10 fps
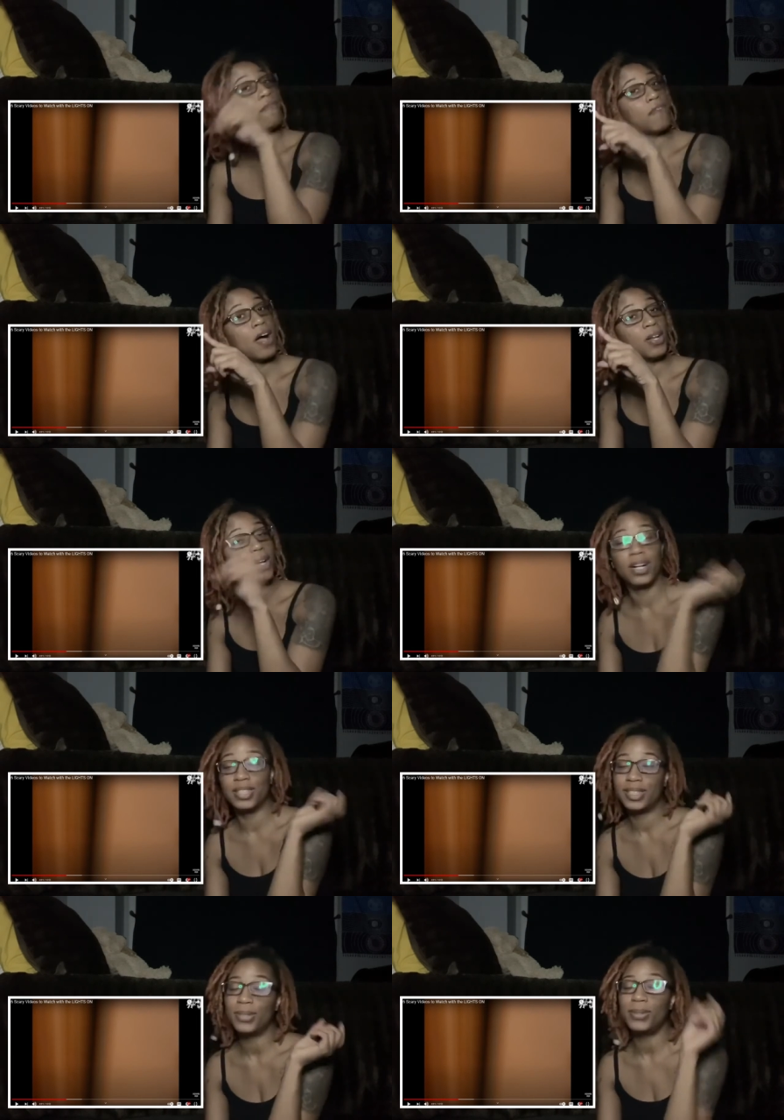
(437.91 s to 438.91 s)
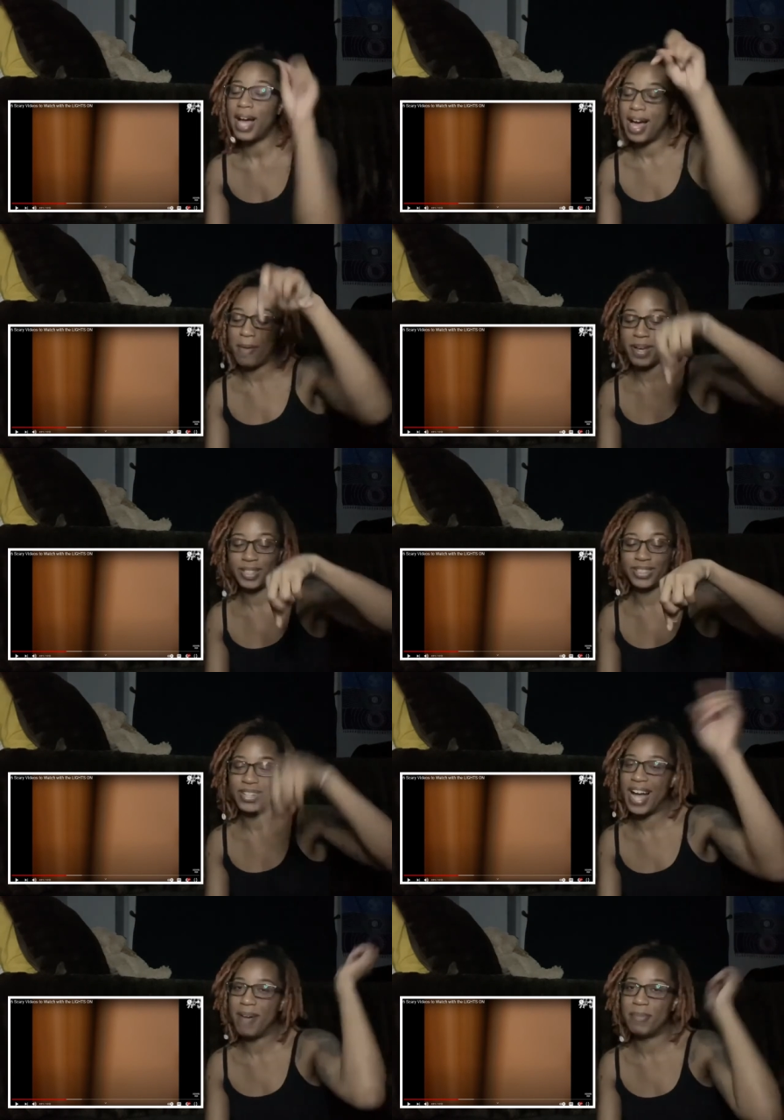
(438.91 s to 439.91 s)
follow her too. I'll make
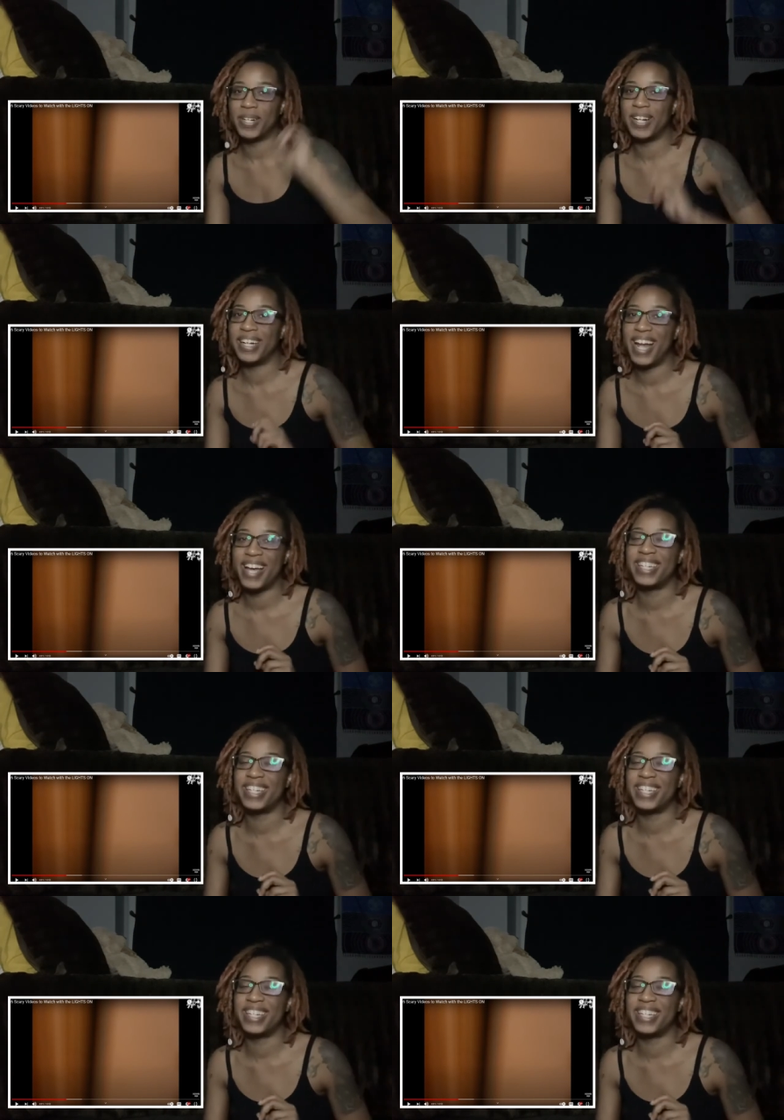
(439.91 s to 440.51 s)
sure I put her down.